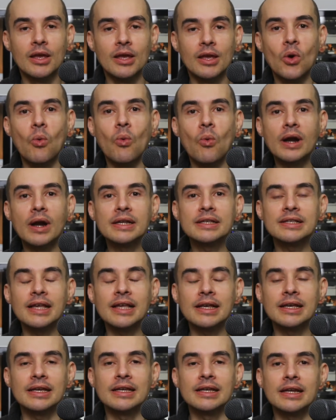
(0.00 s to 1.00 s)
one is
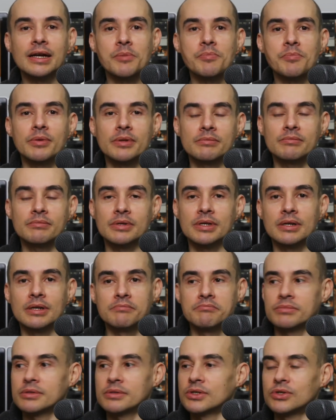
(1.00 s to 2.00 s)
like in a couple,
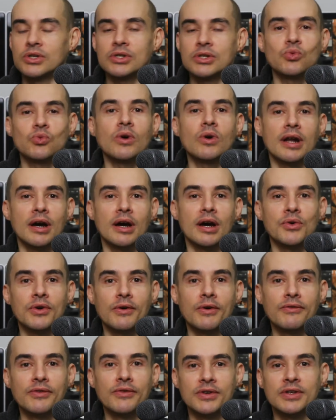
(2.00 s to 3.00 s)
just 1 hour
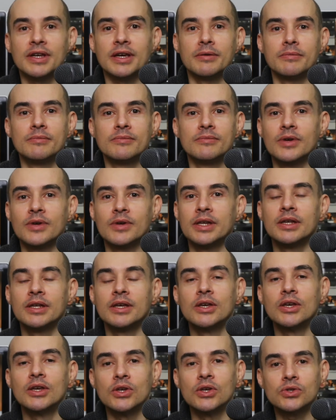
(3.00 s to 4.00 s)
of your time, right?
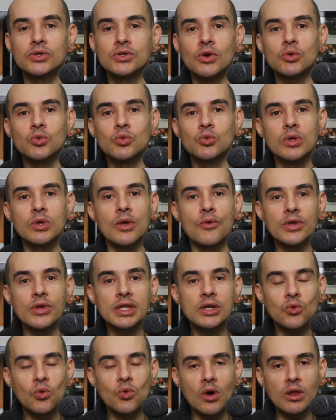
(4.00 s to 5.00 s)
You talked with a
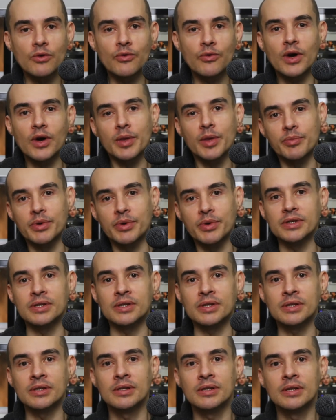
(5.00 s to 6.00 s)
really qualified
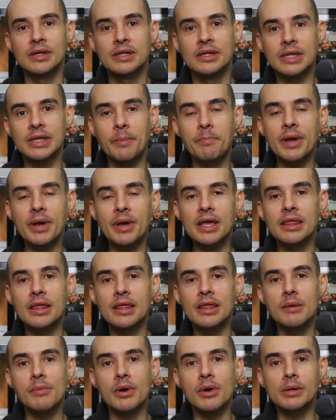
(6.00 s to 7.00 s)
person that paid
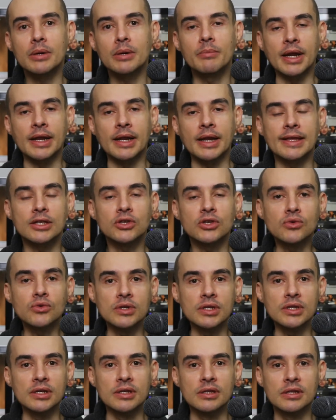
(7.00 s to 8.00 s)
the amount of money that you
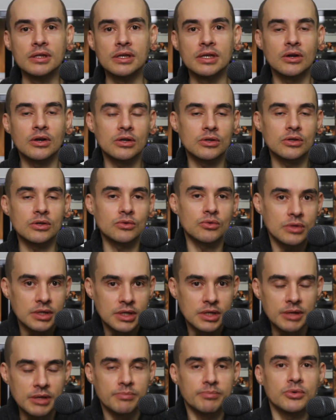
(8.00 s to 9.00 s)
need in order to
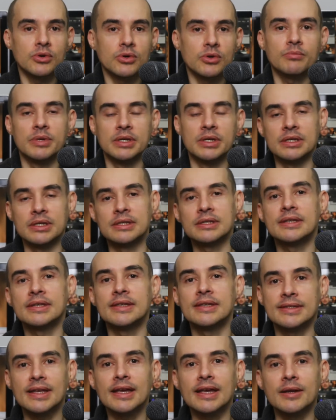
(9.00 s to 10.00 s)
keep your business
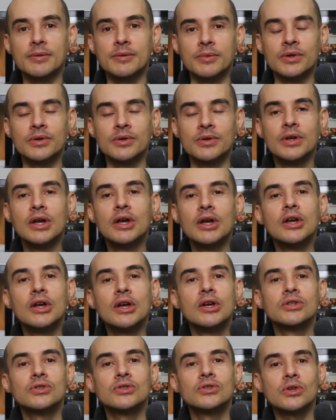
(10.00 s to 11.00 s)
sustainable.
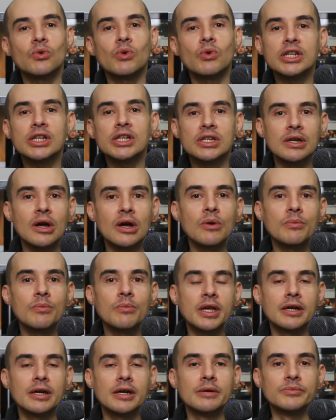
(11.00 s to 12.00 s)
So the question now
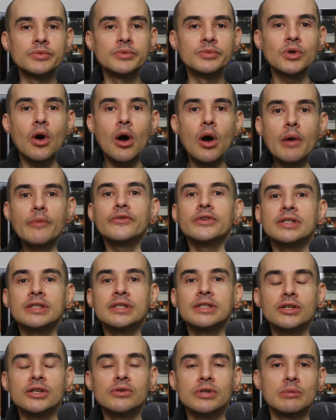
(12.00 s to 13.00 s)
becomes,
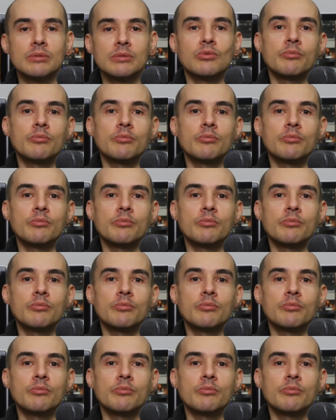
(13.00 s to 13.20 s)
obviously you need more